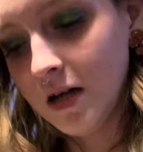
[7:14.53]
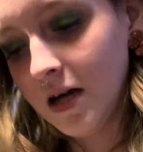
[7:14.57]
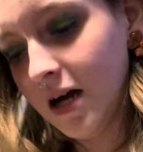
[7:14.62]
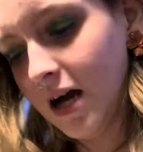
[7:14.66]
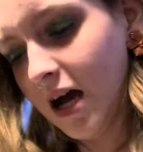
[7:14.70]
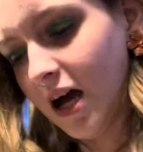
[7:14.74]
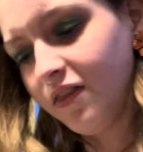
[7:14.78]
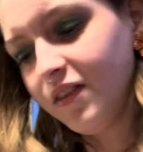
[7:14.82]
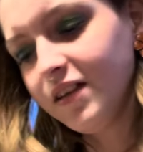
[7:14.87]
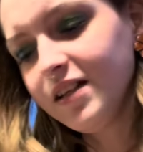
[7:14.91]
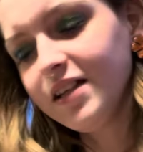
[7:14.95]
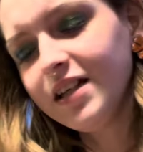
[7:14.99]
I
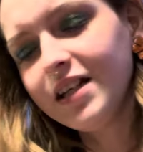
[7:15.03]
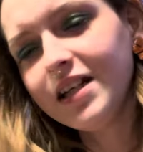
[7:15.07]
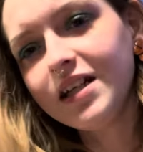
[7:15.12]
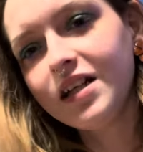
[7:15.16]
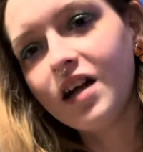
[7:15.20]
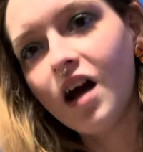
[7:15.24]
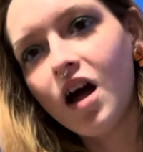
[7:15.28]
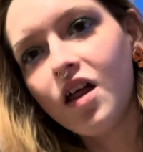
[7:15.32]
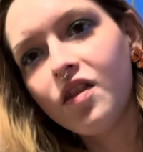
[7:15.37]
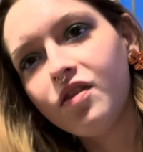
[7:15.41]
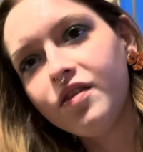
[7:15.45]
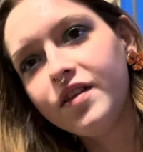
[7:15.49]
think I
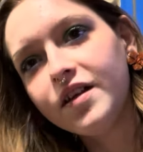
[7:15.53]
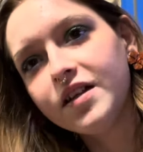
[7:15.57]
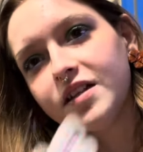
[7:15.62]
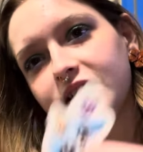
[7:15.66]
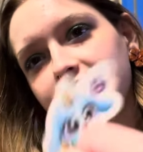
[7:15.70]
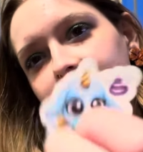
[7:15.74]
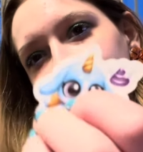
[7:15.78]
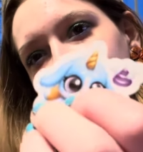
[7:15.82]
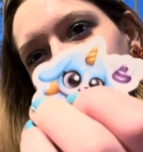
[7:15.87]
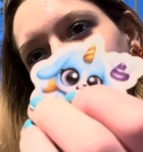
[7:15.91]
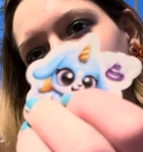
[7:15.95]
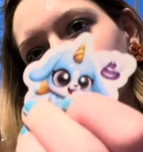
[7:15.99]
got this
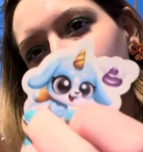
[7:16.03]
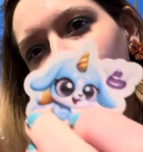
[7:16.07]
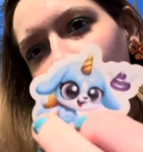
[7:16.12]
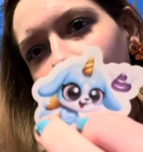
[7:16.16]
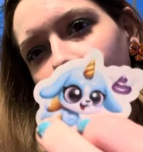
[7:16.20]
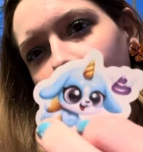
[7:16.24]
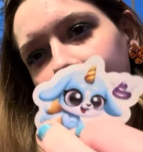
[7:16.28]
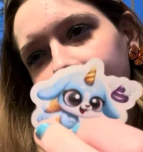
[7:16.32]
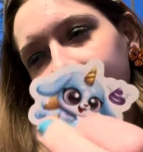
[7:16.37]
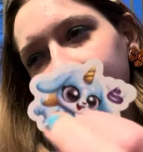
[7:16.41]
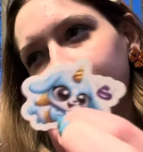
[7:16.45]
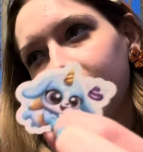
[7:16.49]
sticker
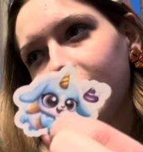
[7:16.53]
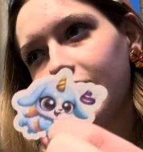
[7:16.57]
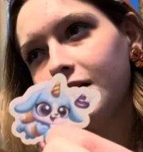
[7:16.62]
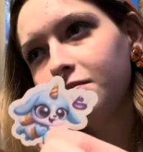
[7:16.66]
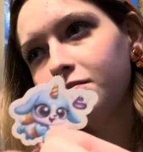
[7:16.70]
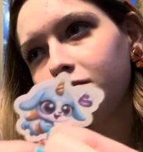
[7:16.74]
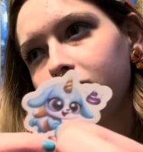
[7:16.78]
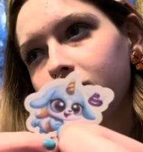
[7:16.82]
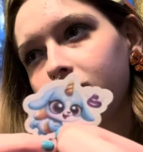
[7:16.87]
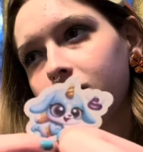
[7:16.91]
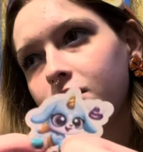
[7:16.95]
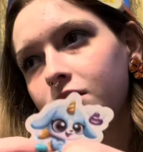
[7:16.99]
last time.
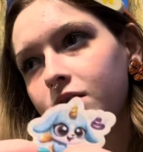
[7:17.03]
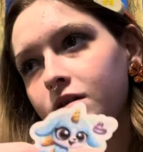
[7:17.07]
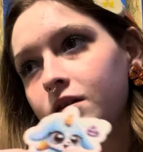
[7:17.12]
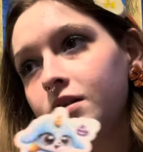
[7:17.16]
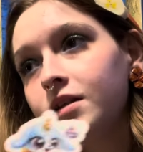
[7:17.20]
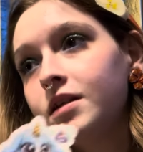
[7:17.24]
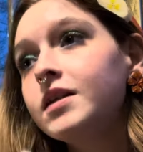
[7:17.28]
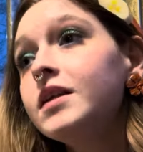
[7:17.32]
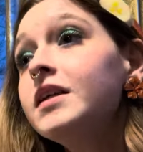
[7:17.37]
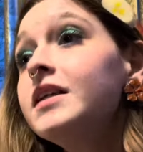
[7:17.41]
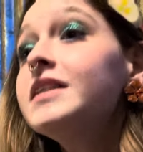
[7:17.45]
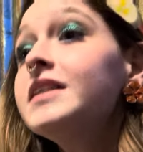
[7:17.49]
Yes,
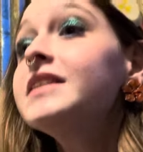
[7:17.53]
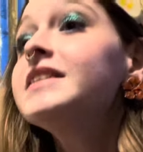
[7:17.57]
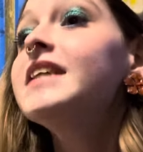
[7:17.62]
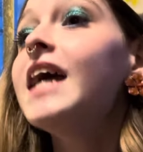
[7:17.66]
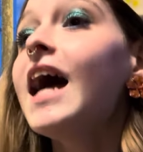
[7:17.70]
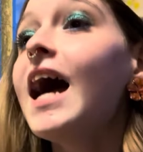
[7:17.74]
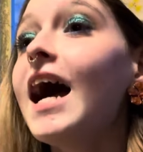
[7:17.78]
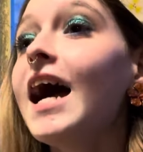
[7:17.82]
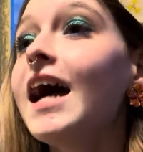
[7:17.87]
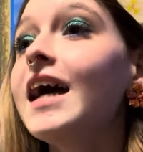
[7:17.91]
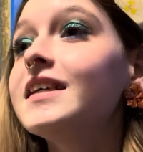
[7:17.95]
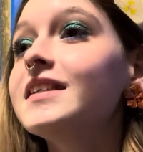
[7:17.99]

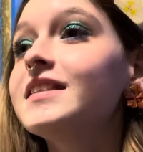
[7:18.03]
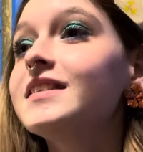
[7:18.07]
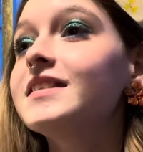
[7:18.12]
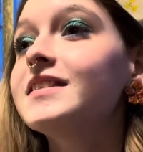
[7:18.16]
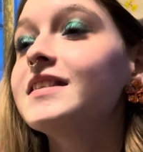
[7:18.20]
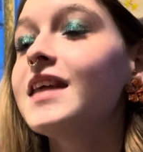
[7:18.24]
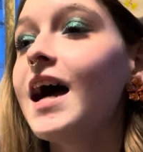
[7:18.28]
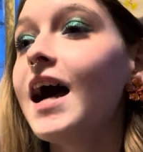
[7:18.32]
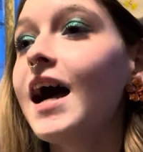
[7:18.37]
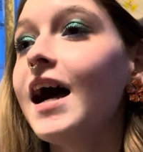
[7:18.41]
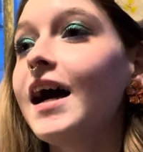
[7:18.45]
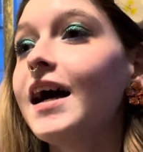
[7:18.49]
yes
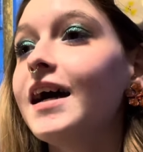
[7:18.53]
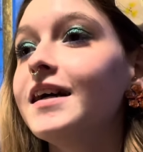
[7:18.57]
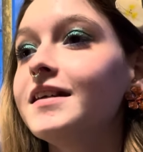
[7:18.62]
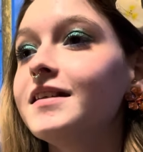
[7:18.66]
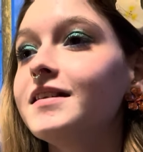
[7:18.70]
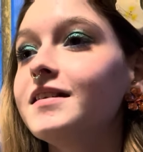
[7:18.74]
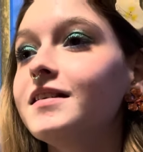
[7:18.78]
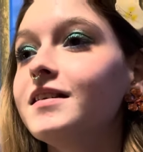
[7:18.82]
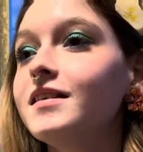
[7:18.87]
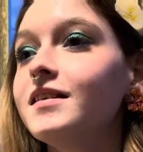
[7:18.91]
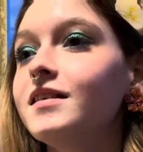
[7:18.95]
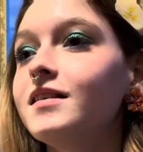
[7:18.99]
that.
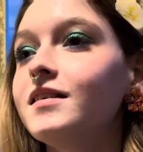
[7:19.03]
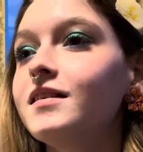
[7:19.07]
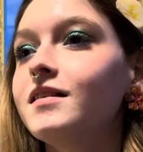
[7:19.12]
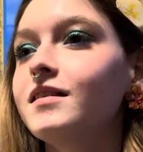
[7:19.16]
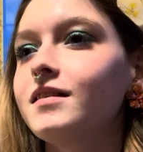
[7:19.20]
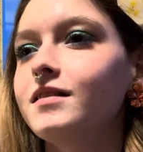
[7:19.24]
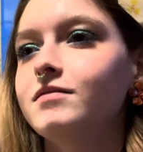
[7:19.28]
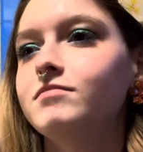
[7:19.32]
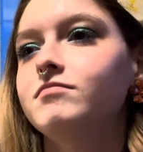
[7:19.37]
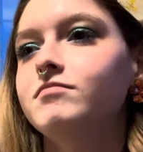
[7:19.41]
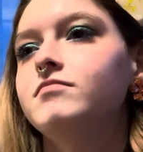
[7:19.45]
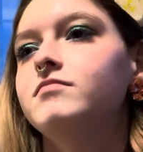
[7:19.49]

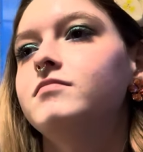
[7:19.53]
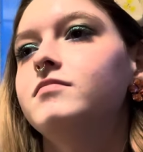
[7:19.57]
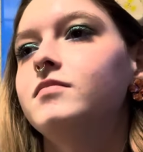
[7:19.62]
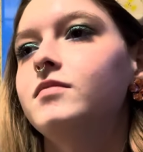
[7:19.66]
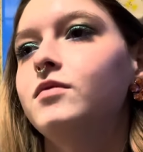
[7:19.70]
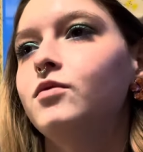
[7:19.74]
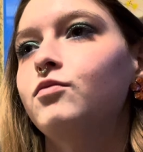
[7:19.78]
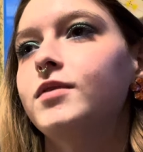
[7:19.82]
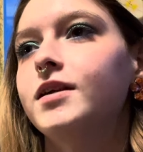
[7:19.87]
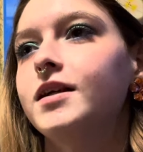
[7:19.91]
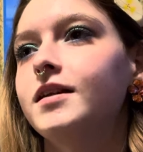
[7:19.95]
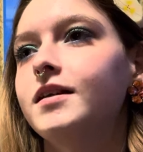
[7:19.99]

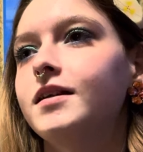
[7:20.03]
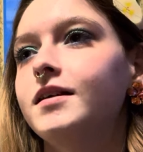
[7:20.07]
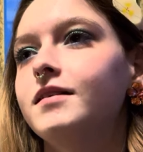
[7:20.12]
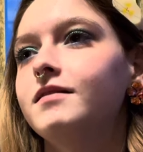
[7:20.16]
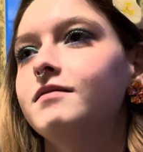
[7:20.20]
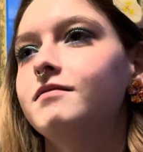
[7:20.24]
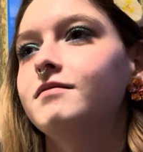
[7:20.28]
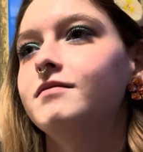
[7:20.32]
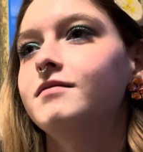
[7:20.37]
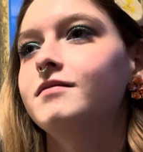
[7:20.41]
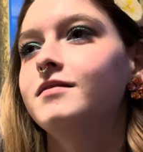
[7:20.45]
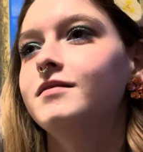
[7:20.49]
Really?
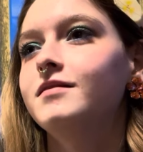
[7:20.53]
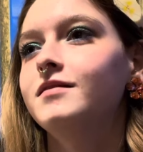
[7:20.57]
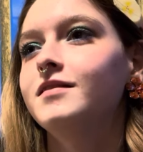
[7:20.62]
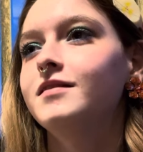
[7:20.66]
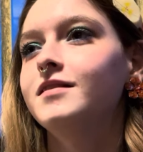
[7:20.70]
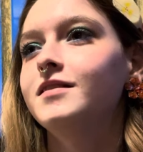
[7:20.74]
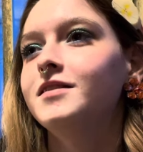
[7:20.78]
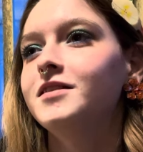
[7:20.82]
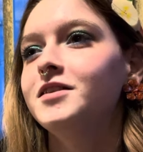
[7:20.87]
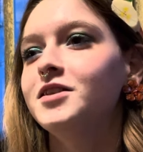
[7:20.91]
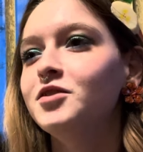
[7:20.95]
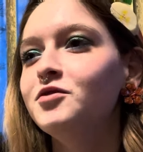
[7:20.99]

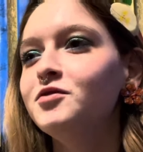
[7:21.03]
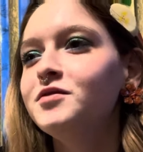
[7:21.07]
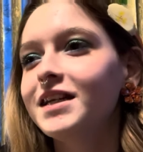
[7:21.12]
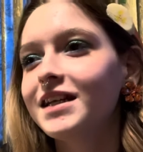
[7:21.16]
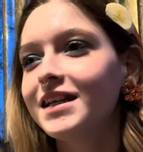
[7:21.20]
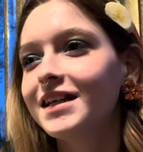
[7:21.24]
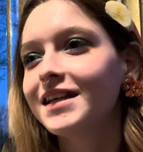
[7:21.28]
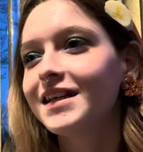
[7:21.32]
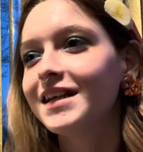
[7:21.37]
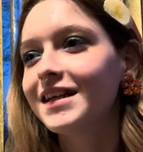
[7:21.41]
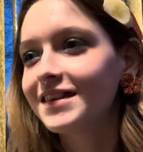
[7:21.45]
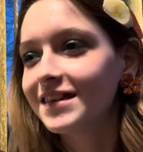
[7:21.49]
you
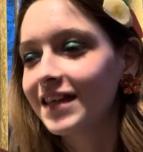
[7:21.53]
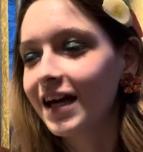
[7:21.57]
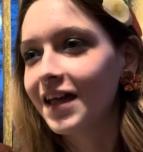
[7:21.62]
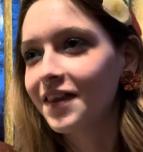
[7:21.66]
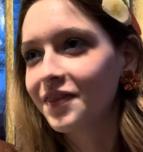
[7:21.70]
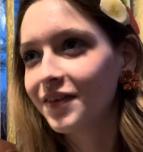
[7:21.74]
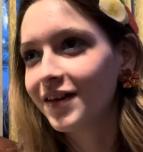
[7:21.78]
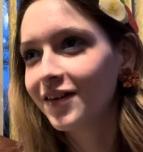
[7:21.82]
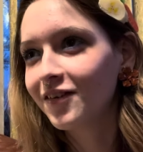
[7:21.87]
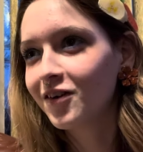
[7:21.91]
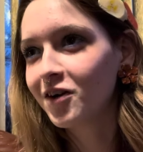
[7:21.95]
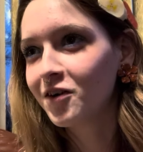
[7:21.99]
didn't get that
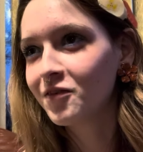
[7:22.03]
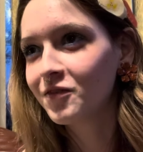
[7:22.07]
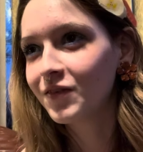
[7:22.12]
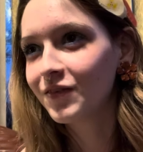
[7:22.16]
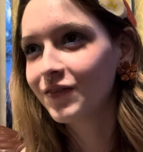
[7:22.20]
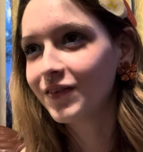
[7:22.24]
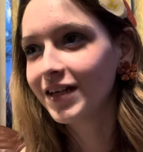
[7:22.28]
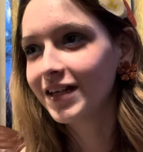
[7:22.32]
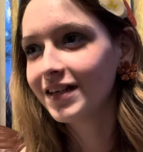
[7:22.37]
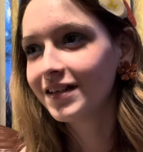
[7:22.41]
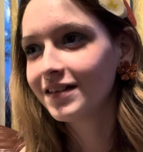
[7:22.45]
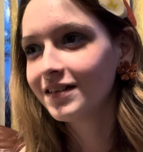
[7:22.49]
thing off of
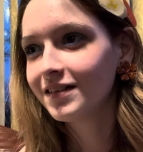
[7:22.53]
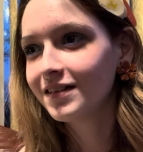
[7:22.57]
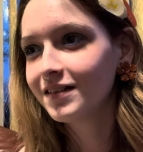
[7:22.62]
it?